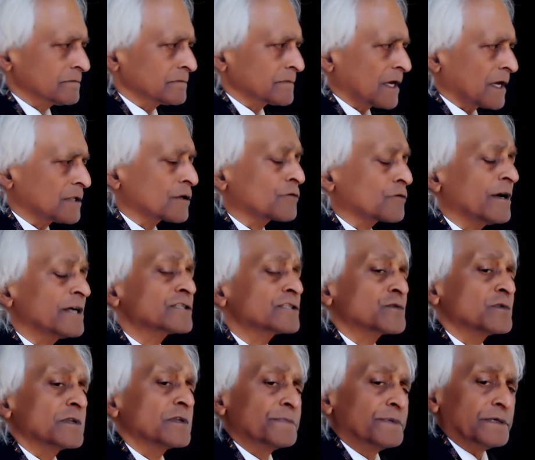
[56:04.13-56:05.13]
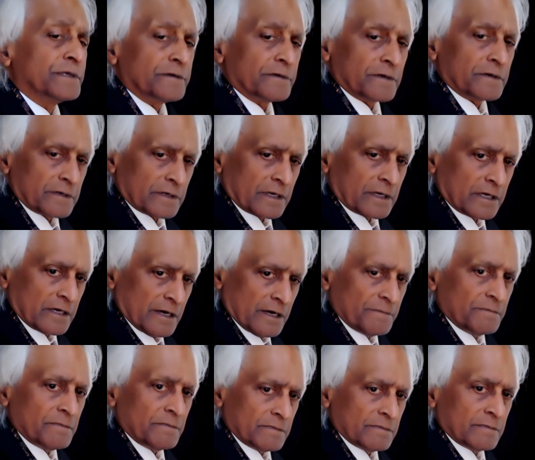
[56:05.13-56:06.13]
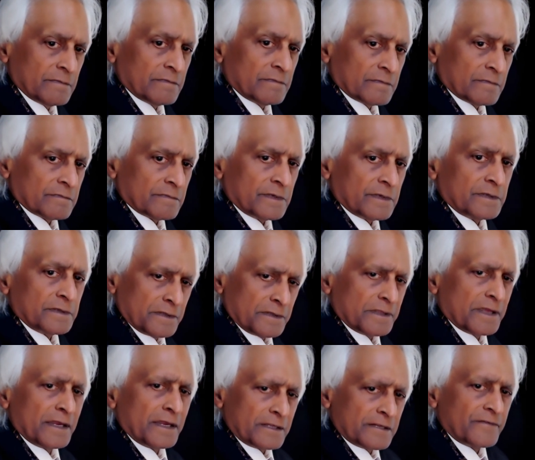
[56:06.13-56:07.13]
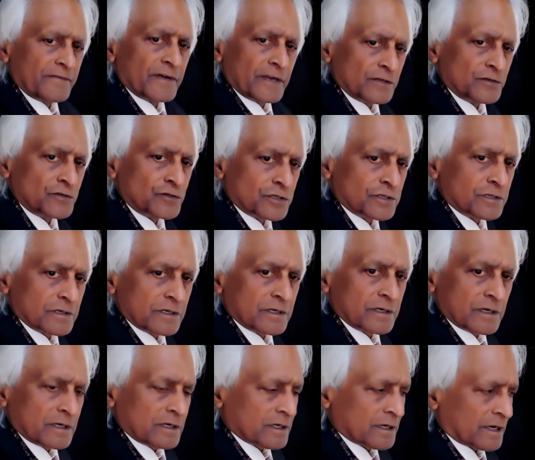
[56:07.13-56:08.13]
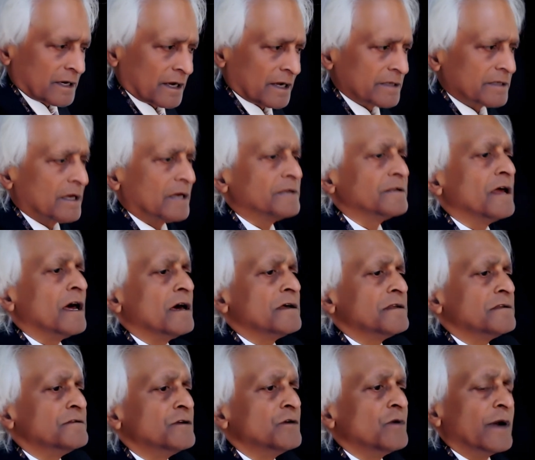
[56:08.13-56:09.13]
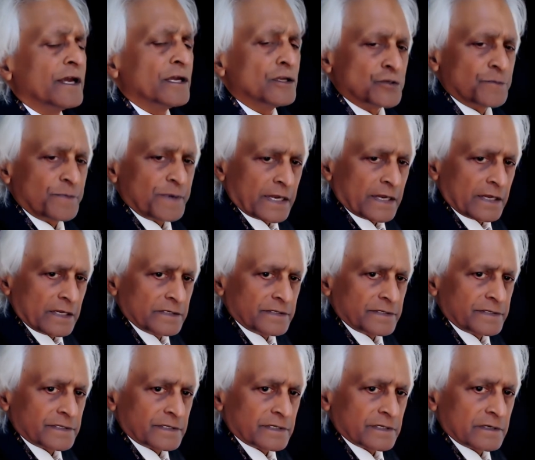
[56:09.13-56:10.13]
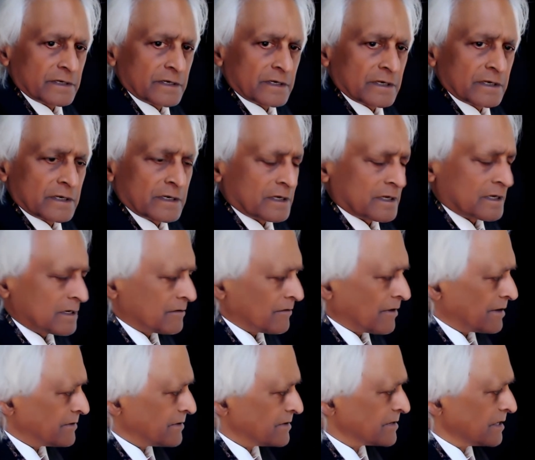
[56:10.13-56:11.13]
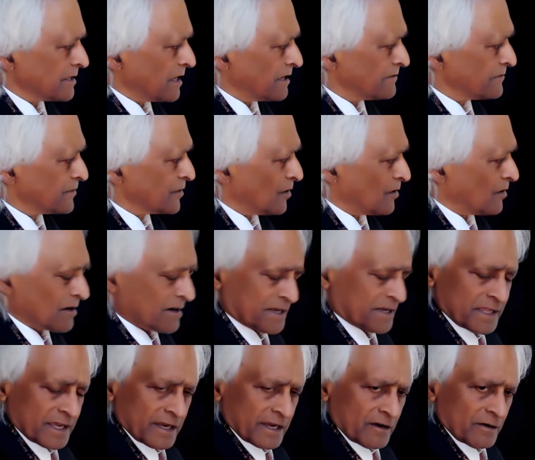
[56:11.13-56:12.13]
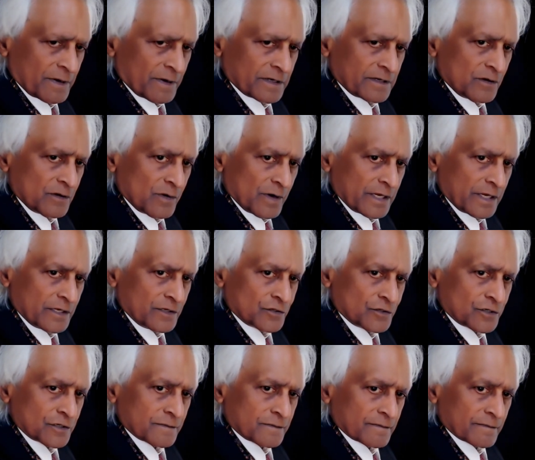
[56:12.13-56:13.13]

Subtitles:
And the Christ will appear, come, at the end of age. A new age begins, right? There's a lot of talk in the air about new age.